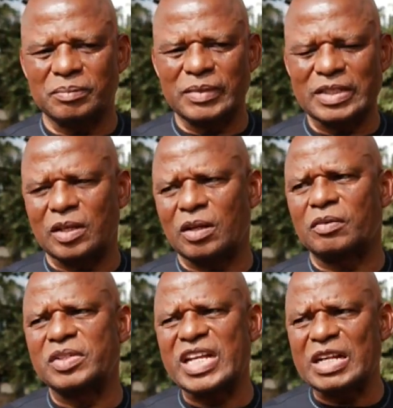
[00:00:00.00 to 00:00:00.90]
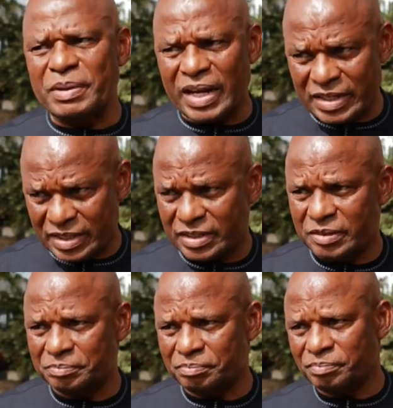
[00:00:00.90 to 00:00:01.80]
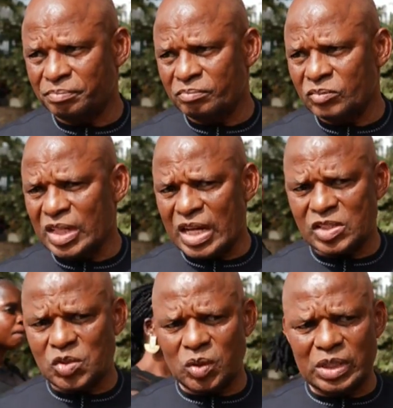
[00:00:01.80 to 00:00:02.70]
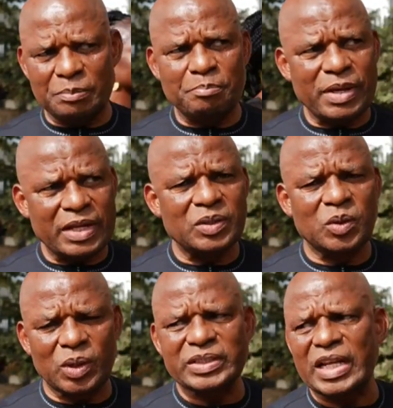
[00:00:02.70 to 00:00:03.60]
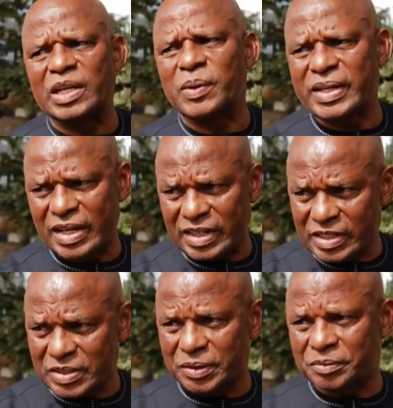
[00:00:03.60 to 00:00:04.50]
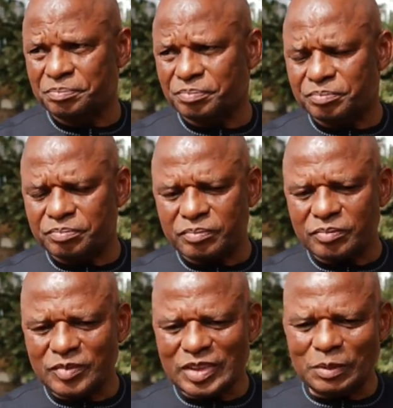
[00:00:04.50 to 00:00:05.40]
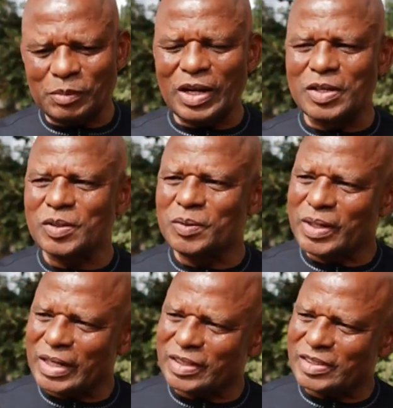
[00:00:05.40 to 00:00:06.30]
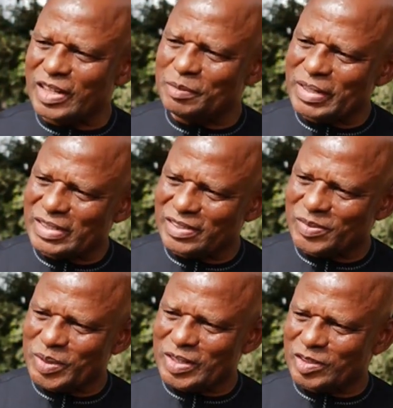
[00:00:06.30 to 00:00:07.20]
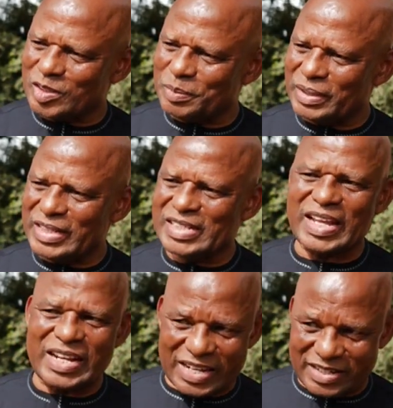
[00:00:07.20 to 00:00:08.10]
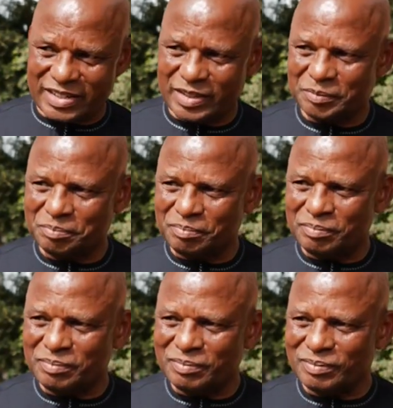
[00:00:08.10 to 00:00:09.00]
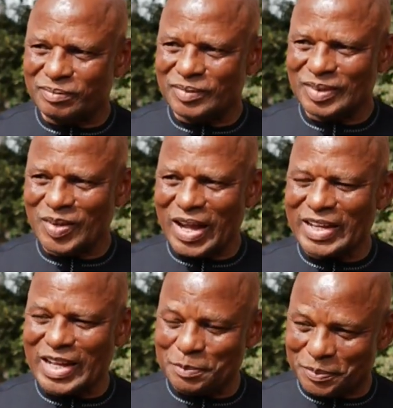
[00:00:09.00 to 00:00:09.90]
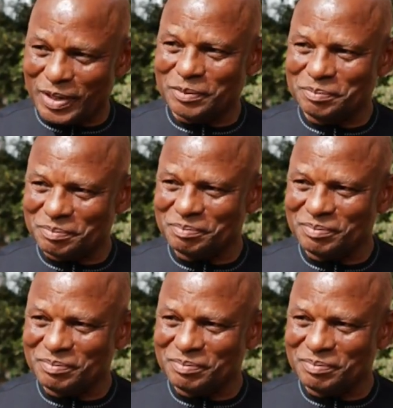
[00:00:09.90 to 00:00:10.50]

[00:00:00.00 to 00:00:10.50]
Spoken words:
there's a lot of research behind it, and so they may know exactly where they're heading to. But I also know that traditional medicine too is not to be discarded. Where I come from,